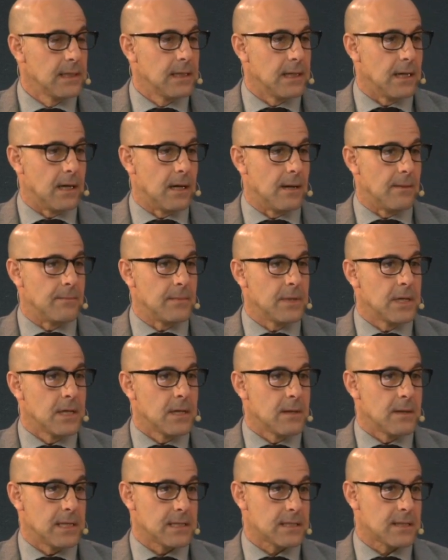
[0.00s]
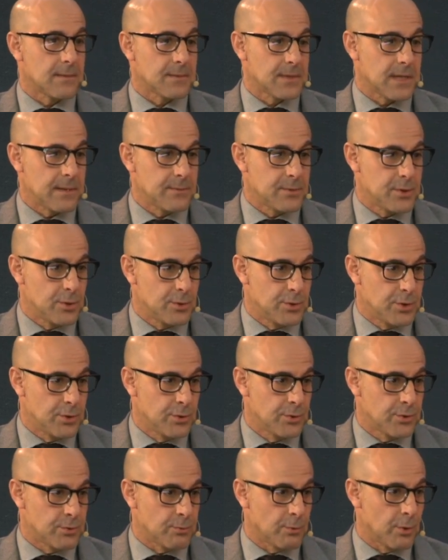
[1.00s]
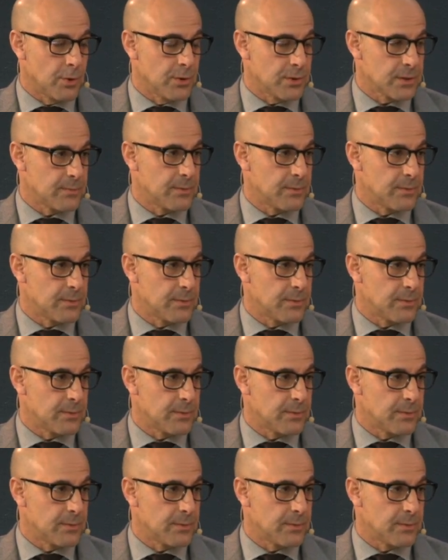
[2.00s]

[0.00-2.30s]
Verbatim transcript: Um, and sometimes you choose roles.